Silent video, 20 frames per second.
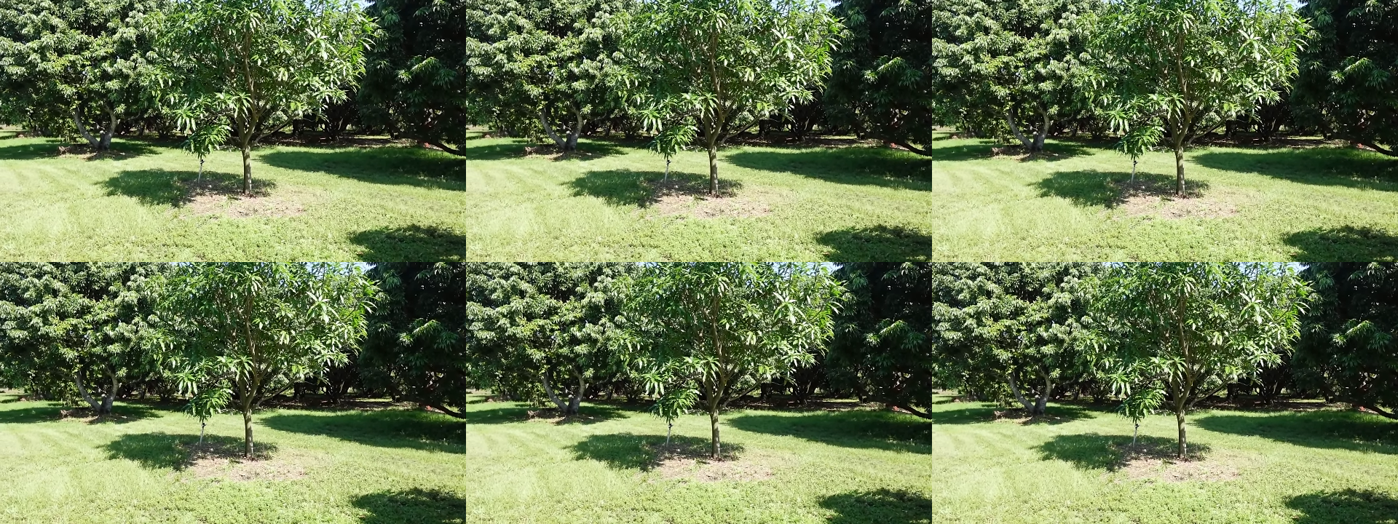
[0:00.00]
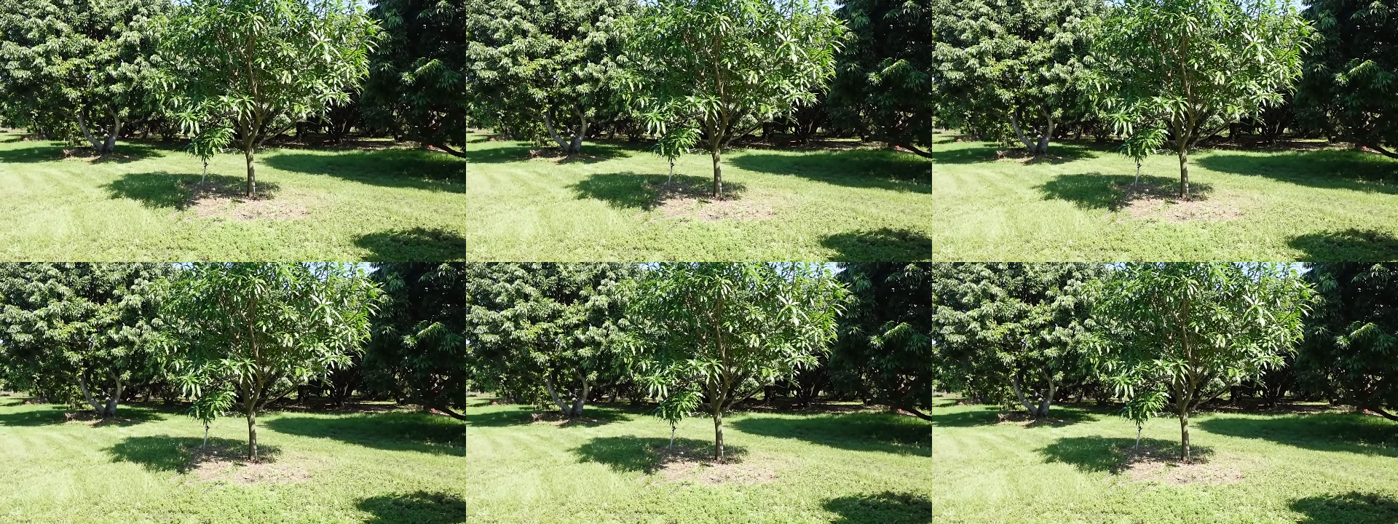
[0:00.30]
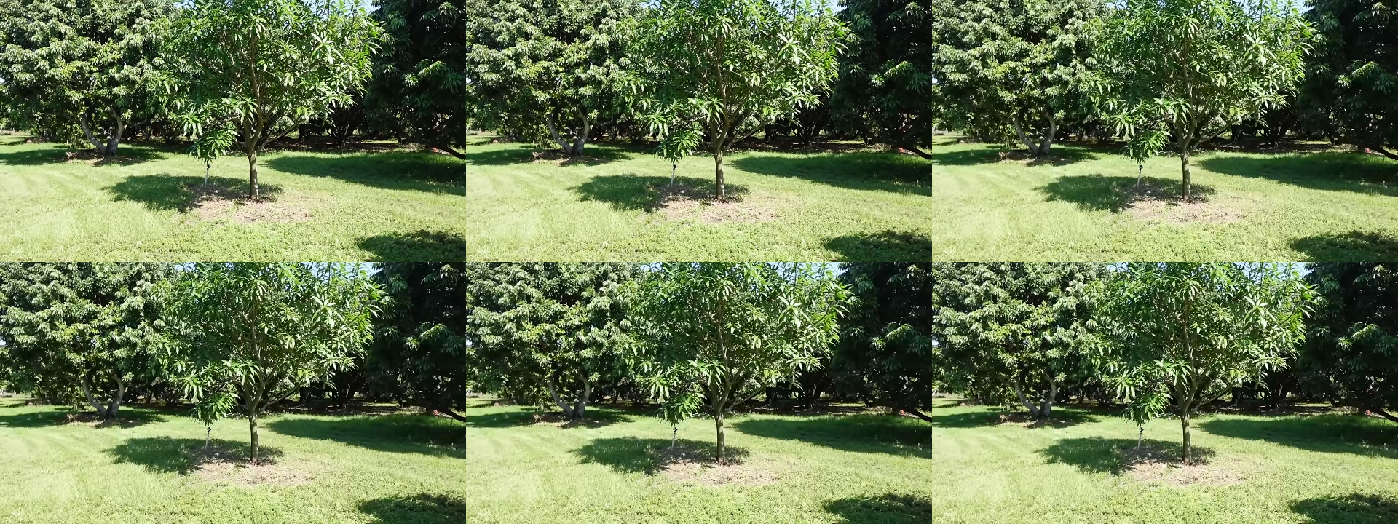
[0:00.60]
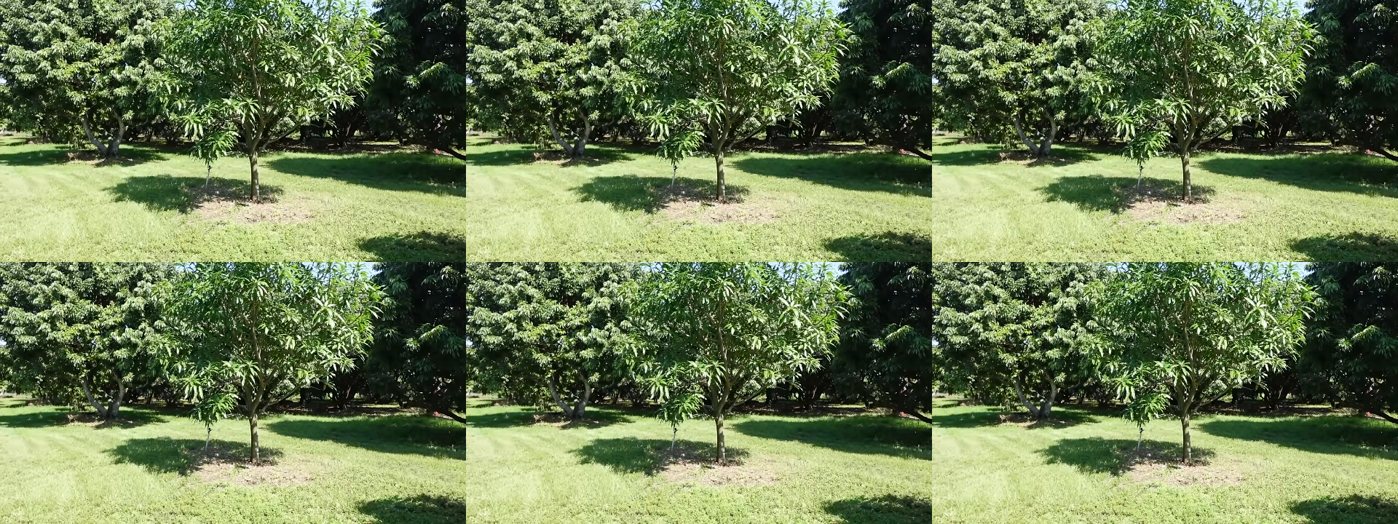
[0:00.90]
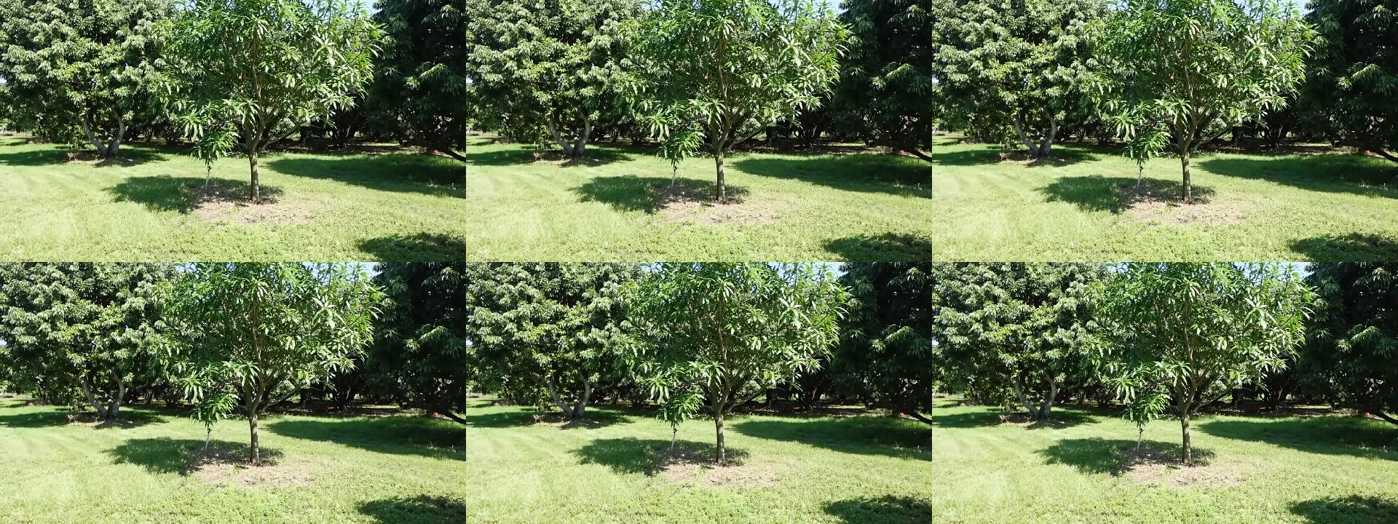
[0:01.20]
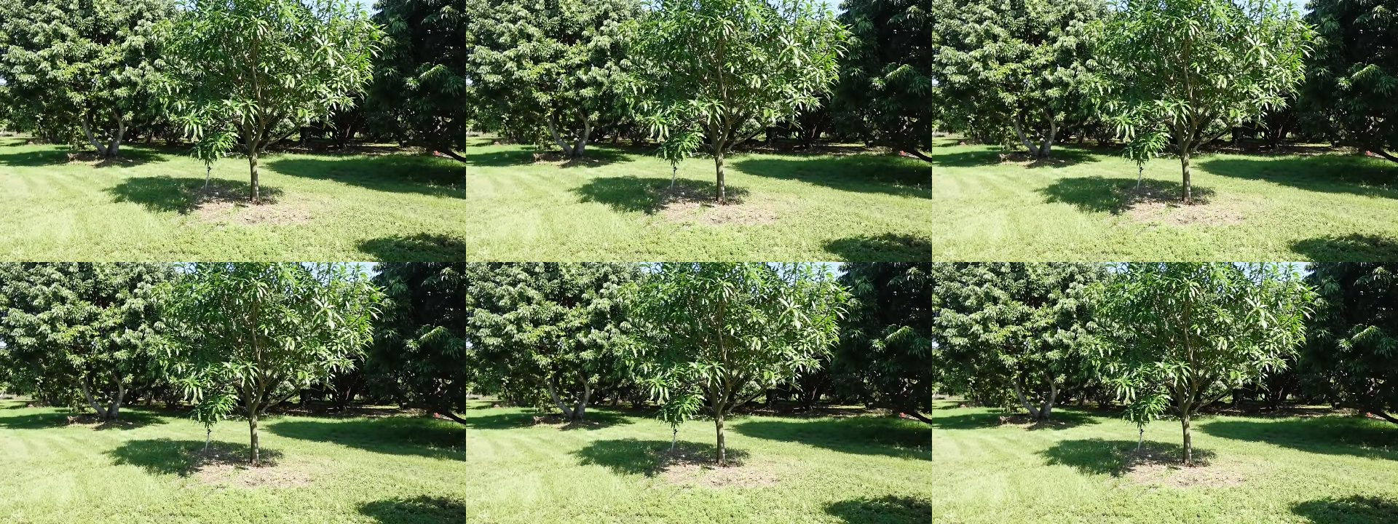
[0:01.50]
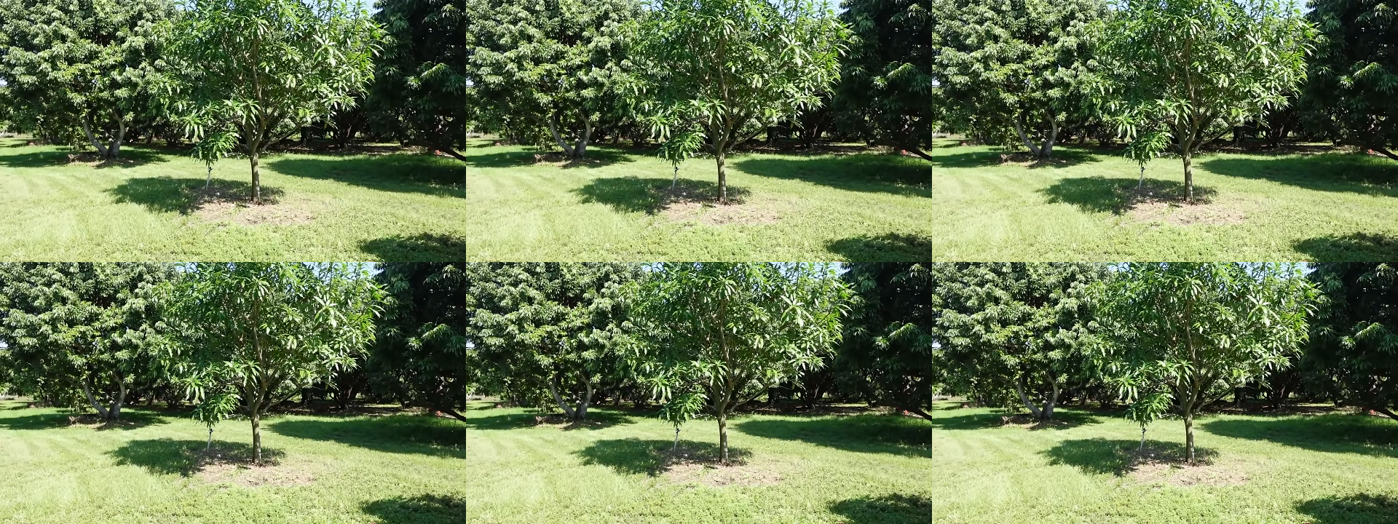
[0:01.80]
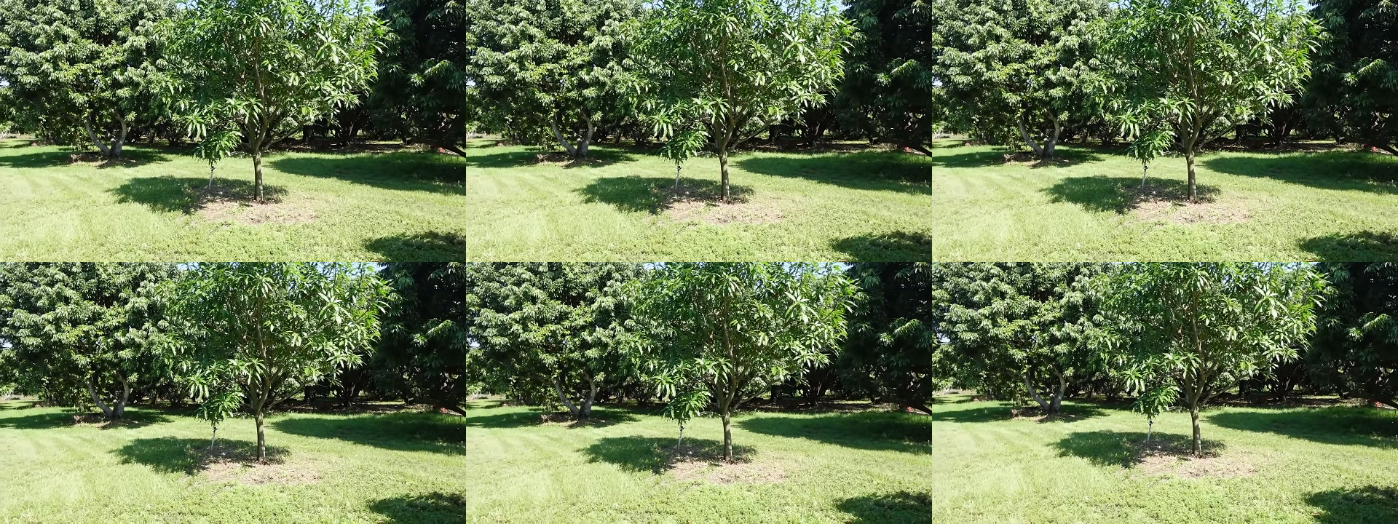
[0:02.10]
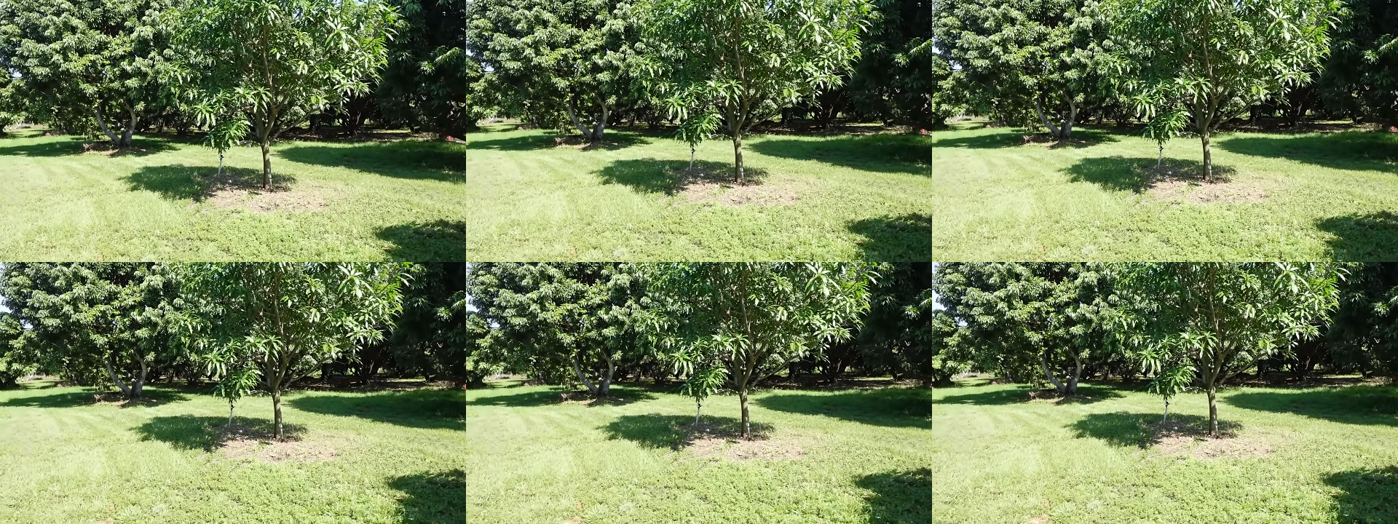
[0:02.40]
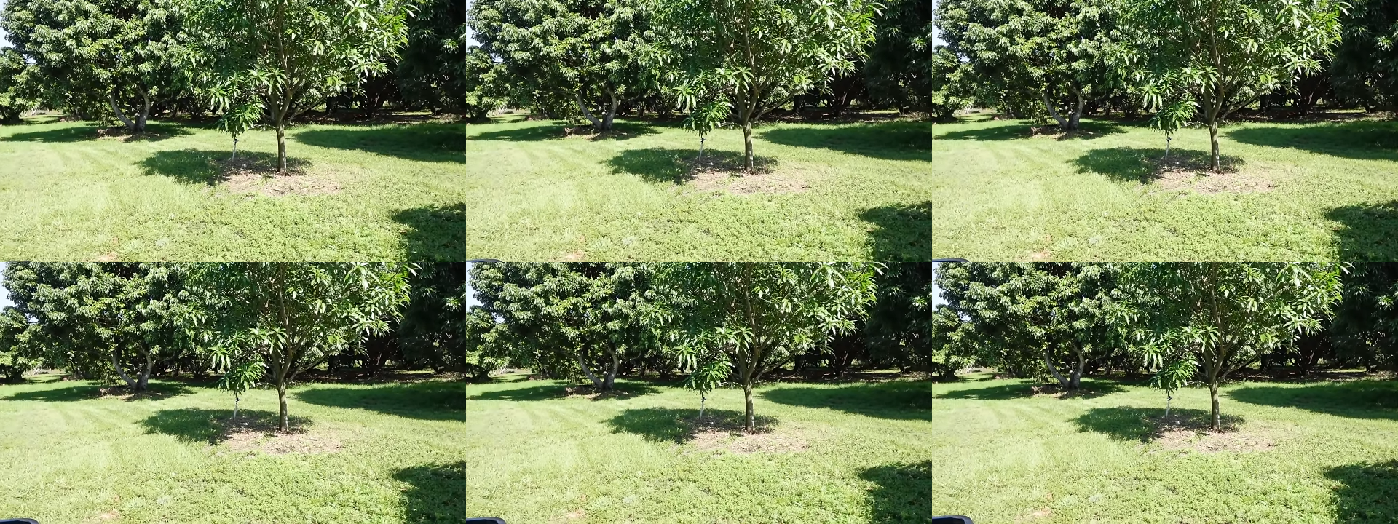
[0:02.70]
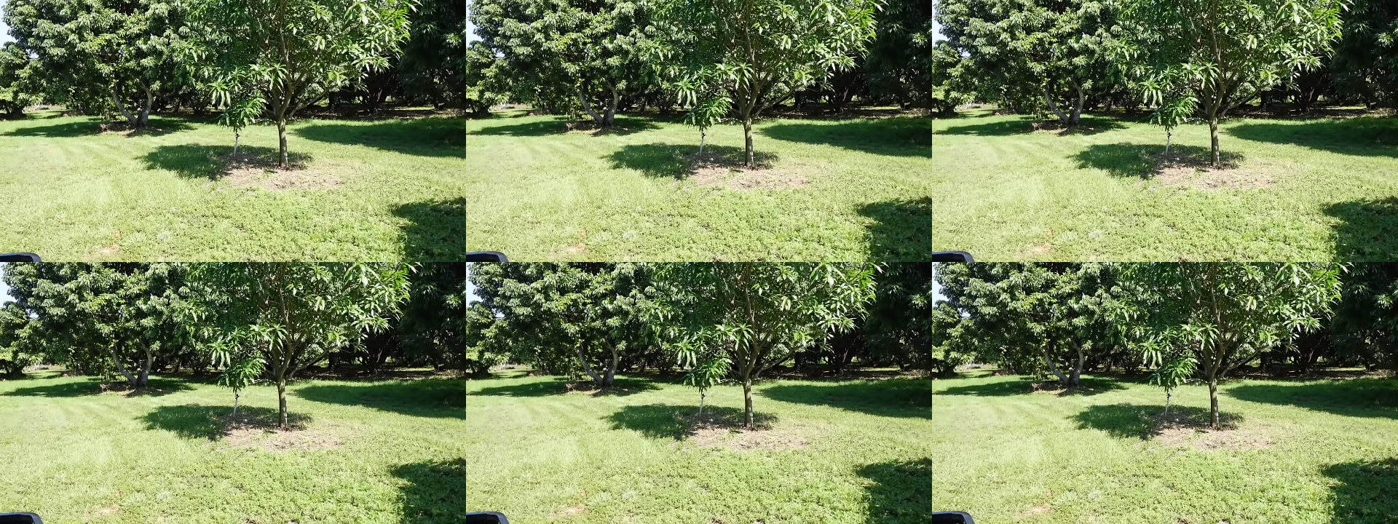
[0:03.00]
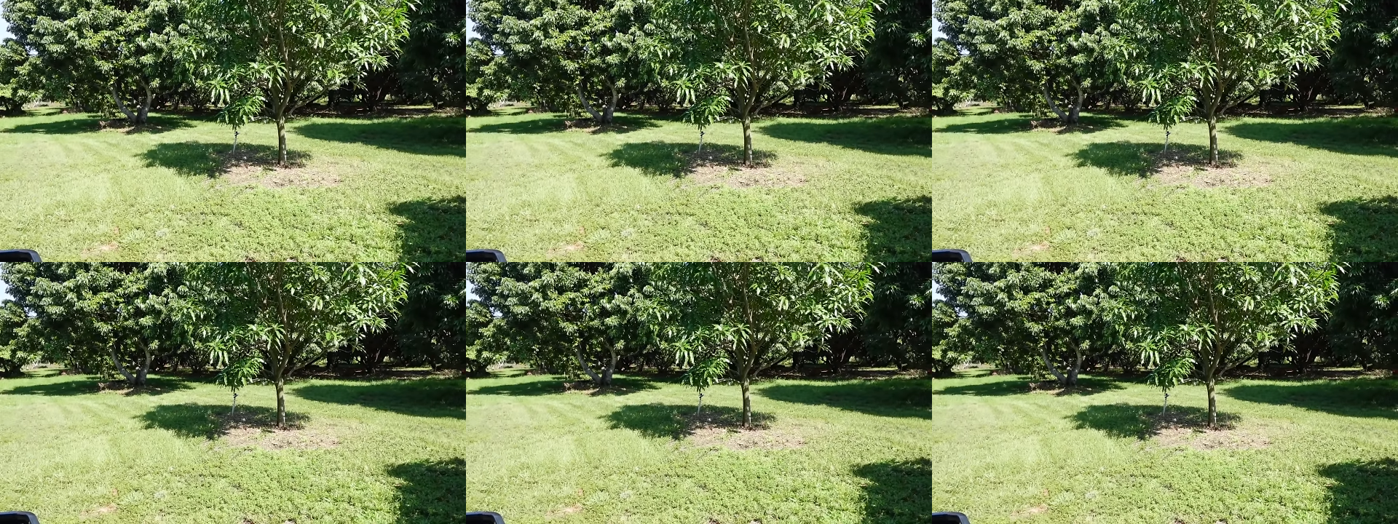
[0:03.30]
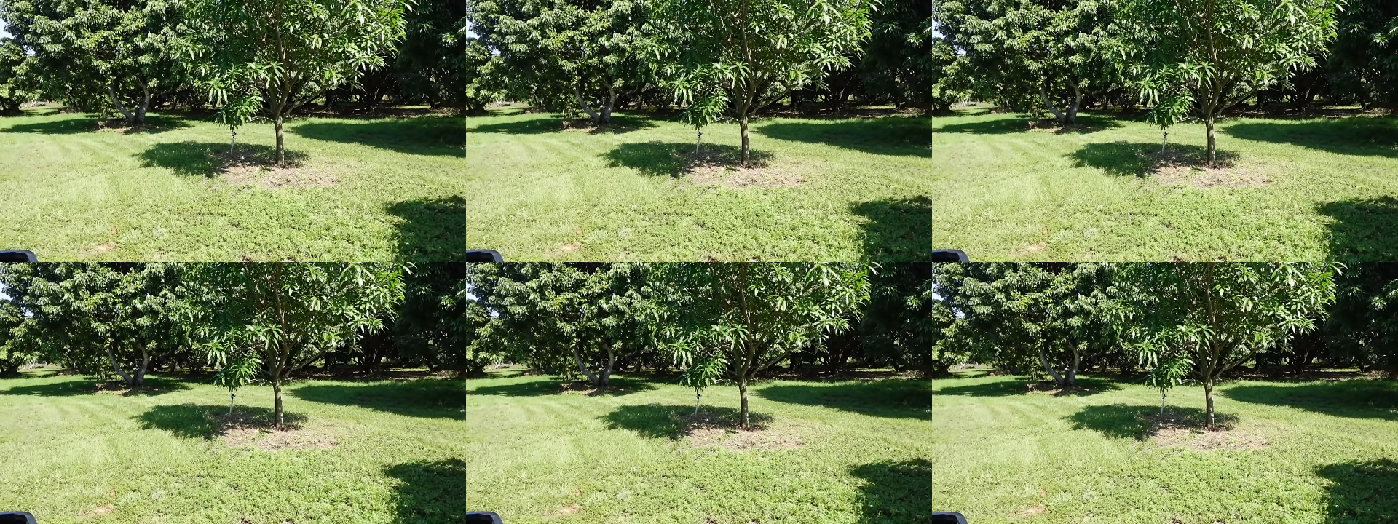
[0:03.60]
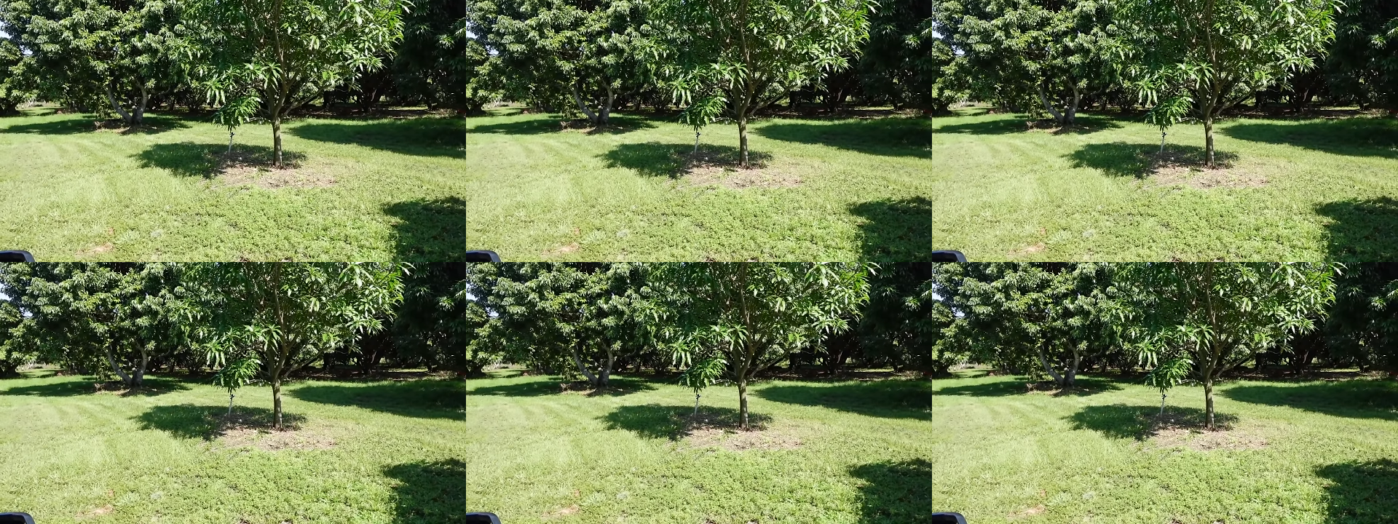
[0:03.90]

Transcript: Nobody's mouth can be seen.